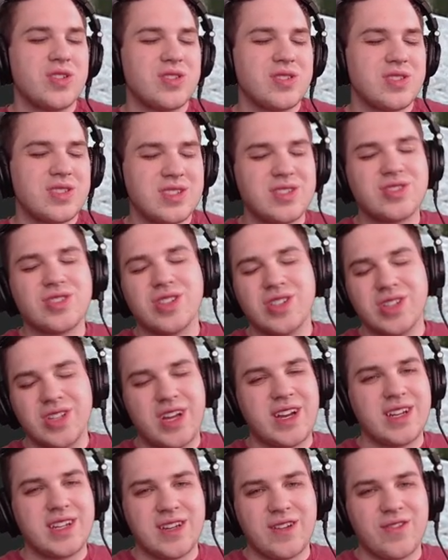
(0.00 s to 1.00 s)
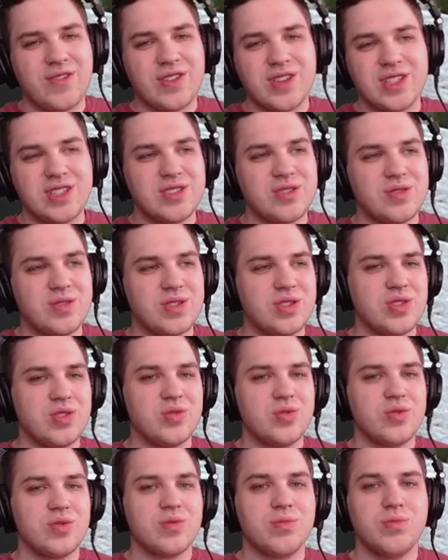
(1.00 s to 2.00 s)
there's a lot of different things you can do.
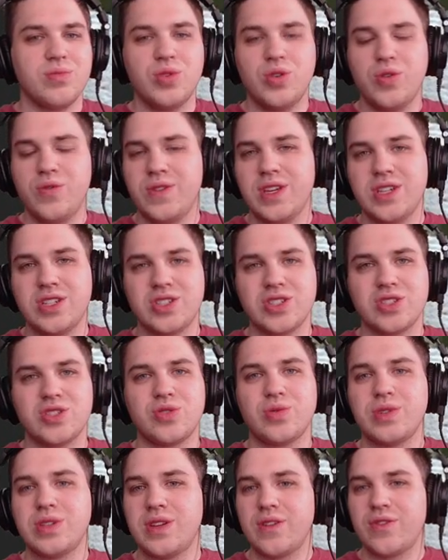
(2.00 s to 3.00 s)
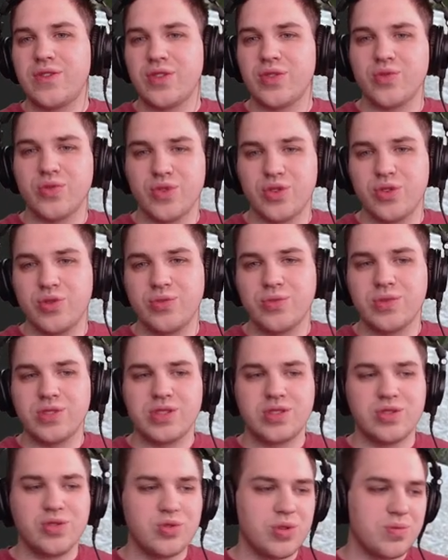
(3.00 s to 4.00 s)
Moving it just to a different room,
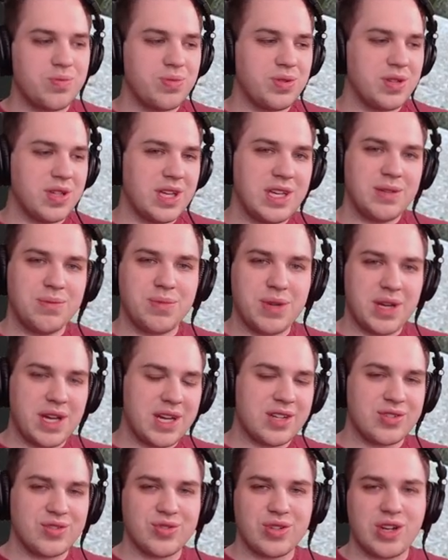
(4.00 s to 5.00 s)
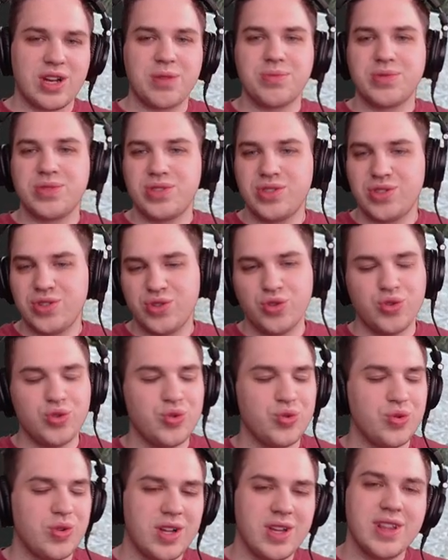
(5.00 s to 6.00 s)
to a plain backdrop,
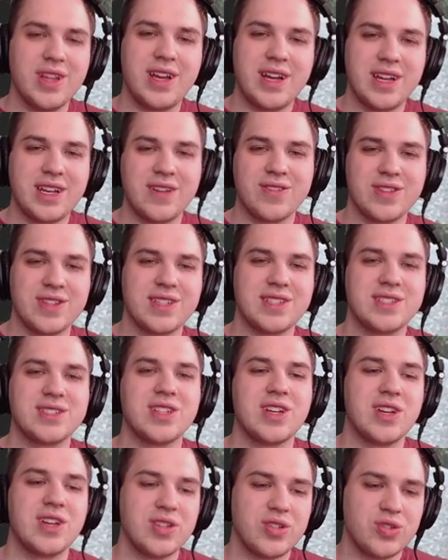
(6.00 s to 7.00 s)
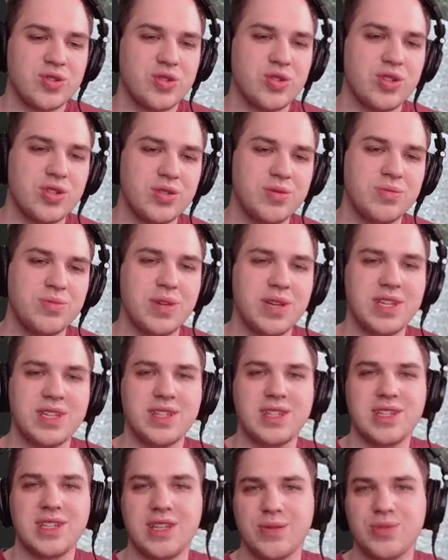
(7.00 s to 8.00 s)
to a lot of different things could
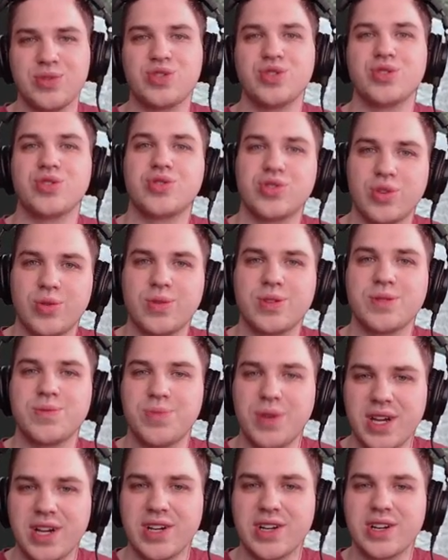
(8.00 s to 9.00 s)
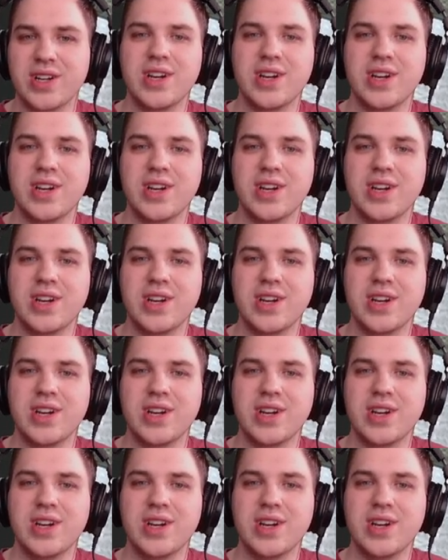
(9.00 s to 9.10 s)
make the image look so much better.